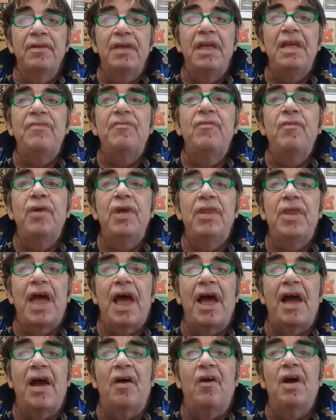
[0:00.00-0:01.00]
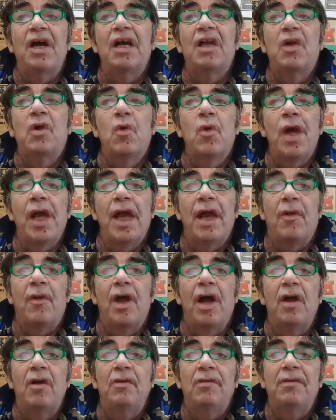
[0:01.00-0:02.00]
even without
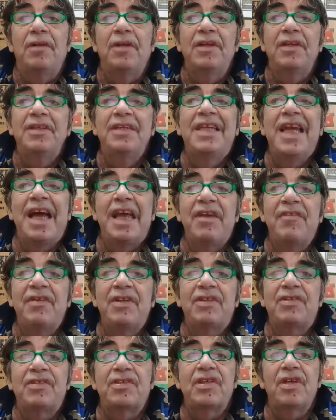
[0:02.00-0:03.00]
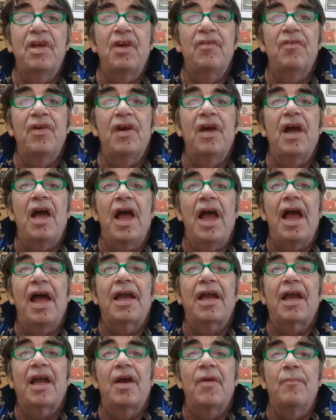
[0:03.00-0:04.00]
Aguero, David Silva
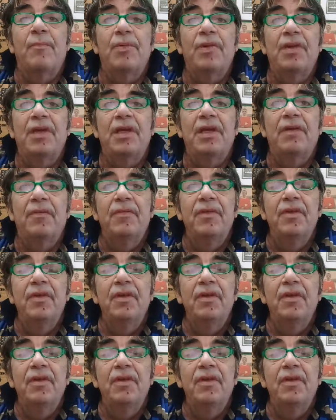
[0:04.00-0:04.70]
and company.